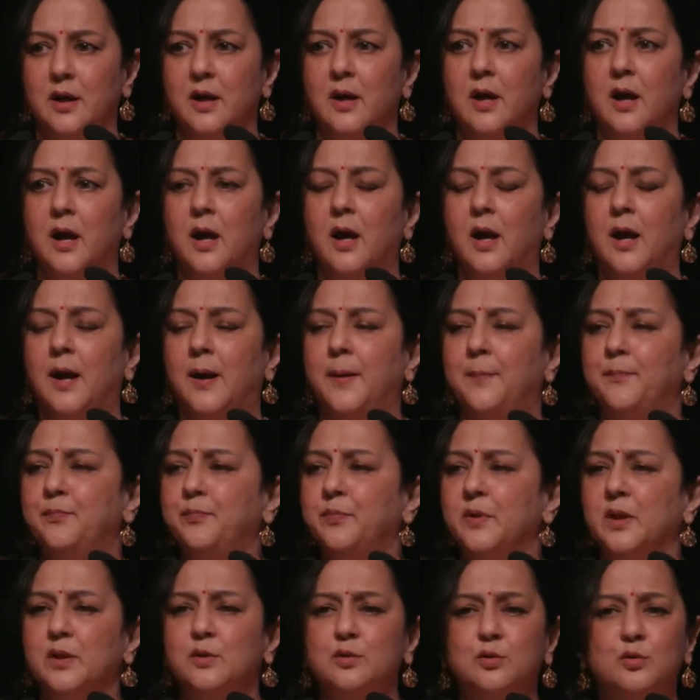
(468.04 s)

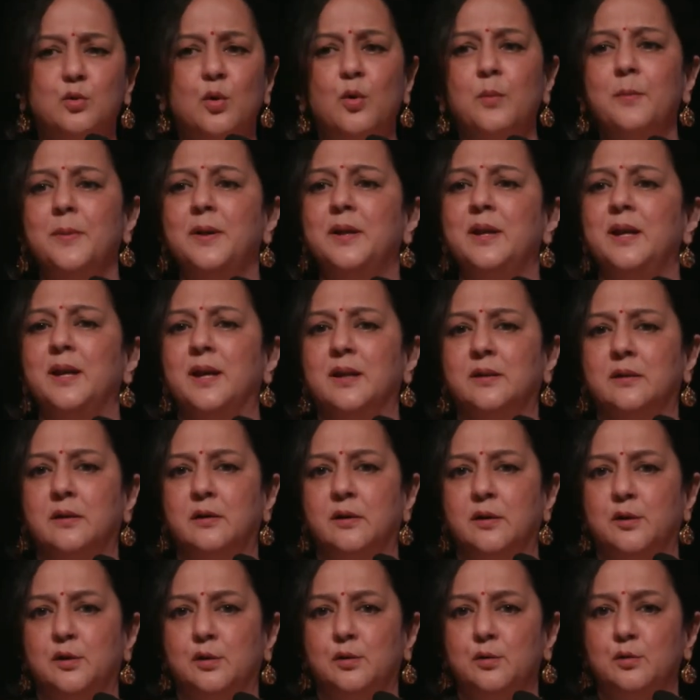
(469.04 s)
So many other
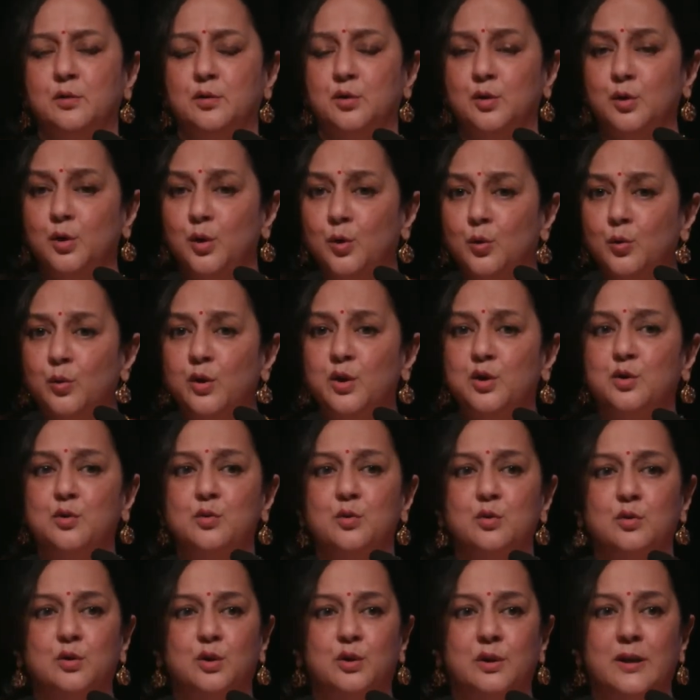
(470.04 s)
issues, new issues
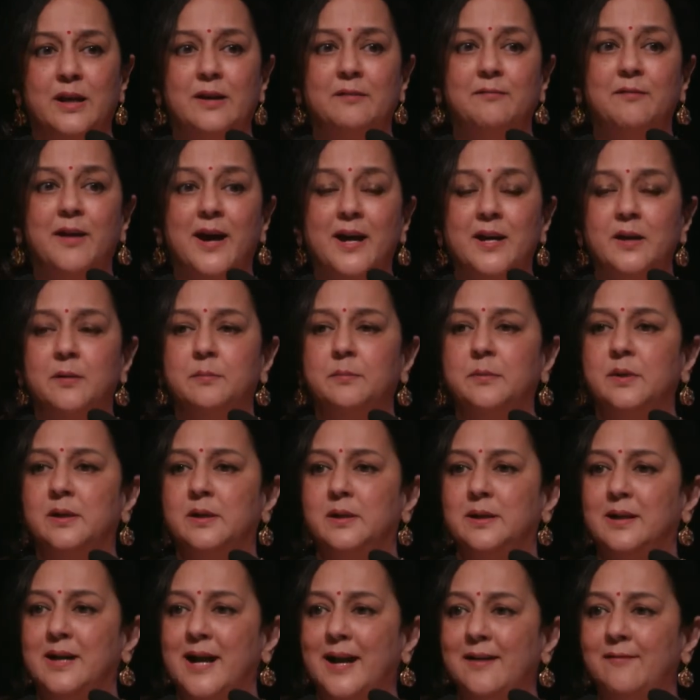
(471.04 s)
on environment,
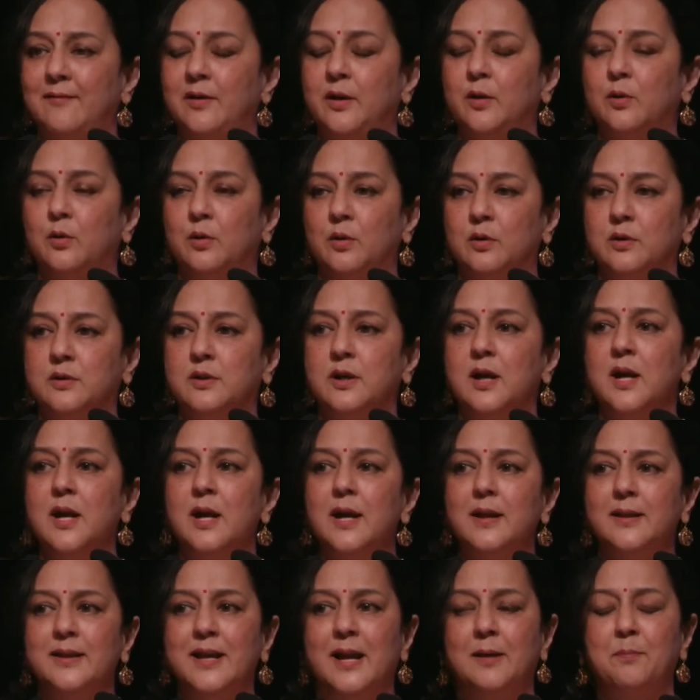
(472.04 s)
livelihoods,
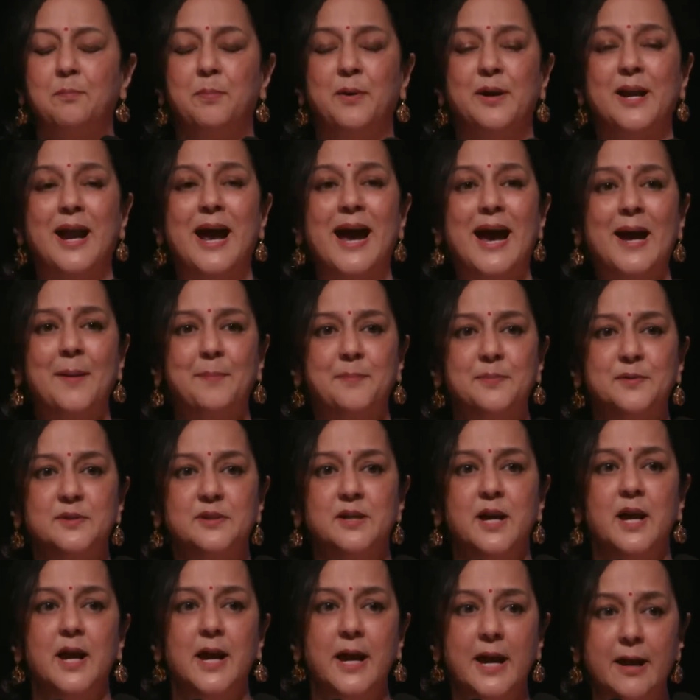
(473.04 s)
that perhaps
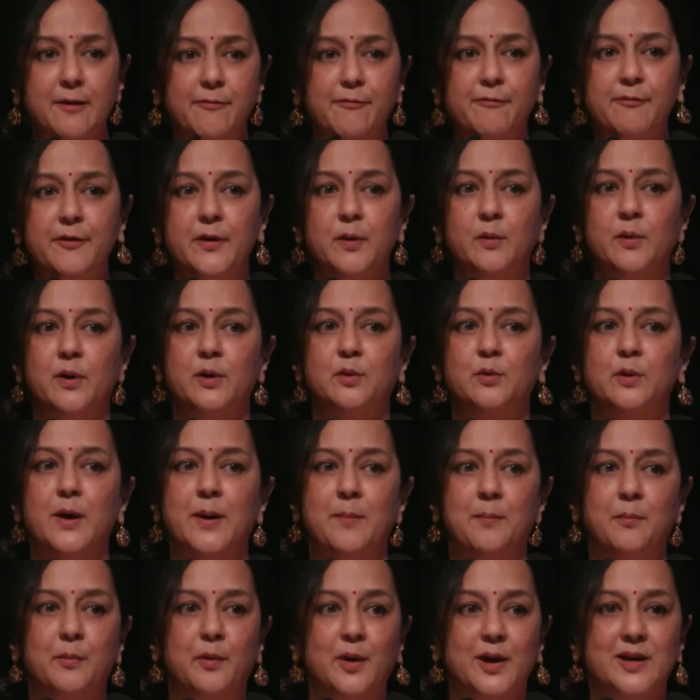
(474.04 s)
if we were to
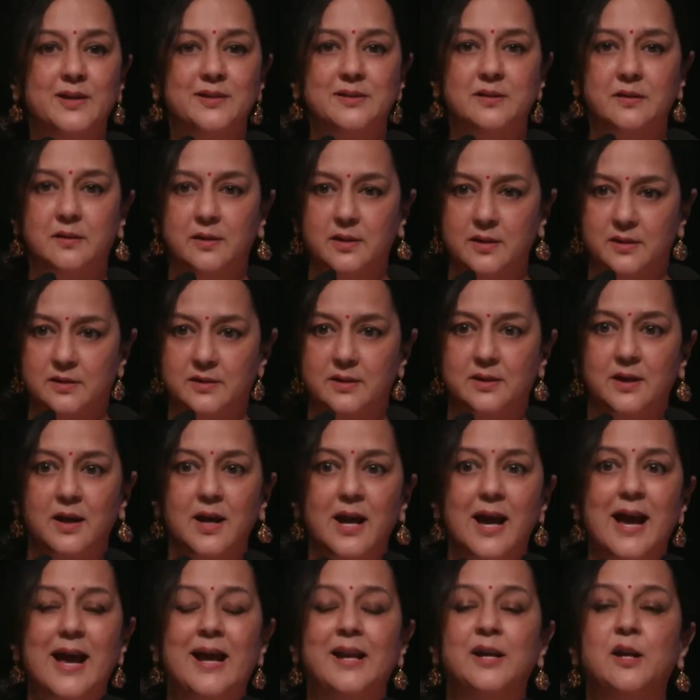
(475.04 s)
embrace risk
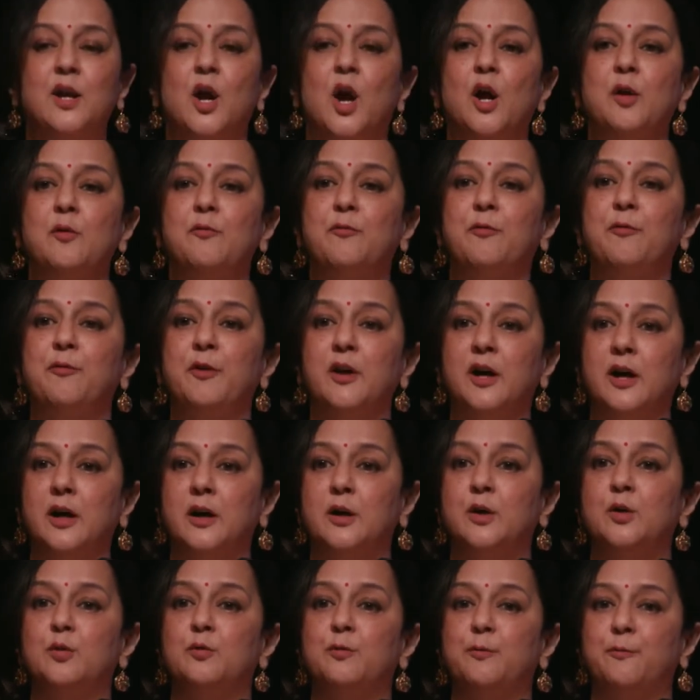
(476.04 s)
and not fear
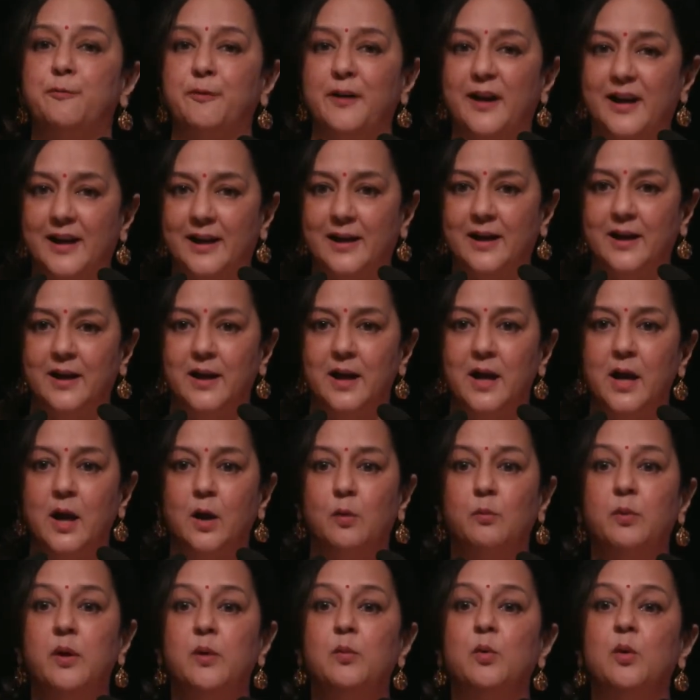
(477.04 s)
to fail,
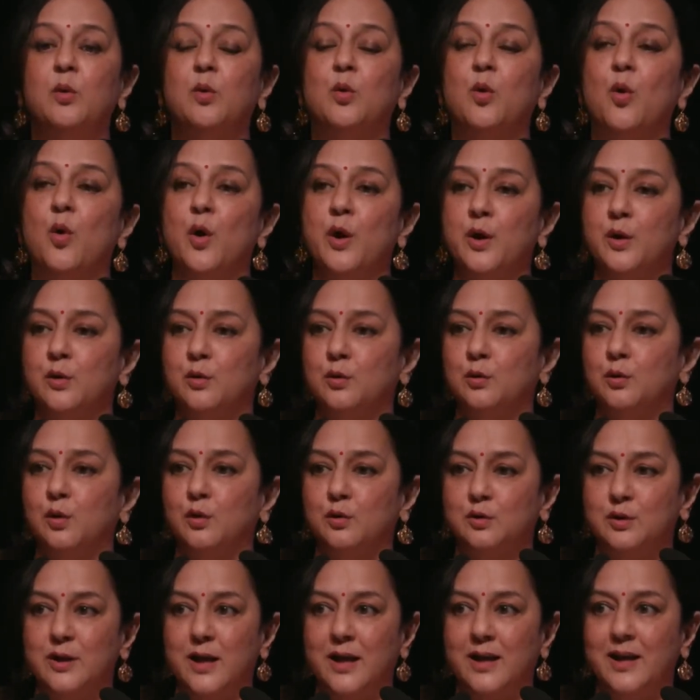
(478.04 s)
we would go into those
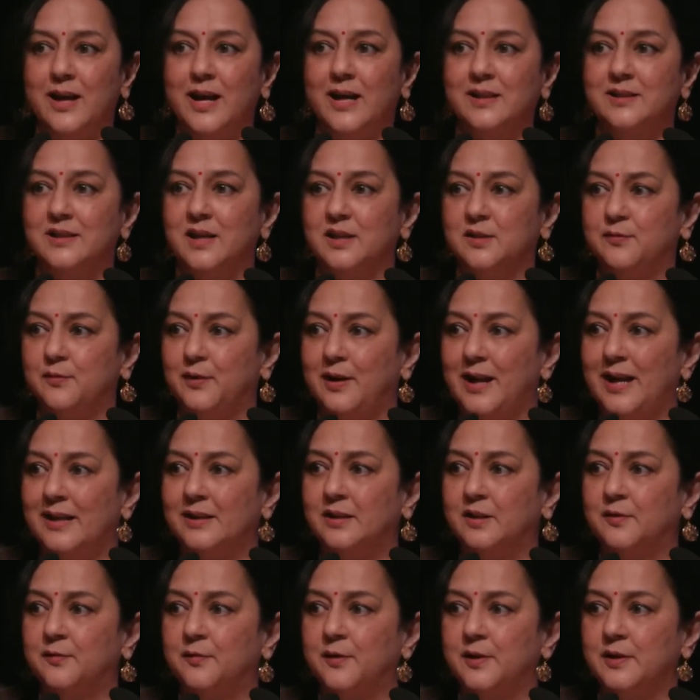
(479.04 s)
areas as
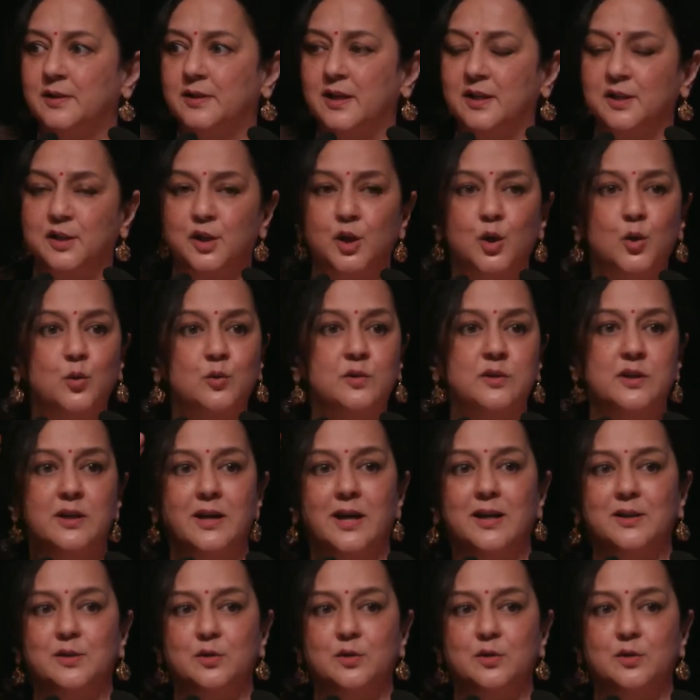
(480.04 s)
philanthropists, as new CSO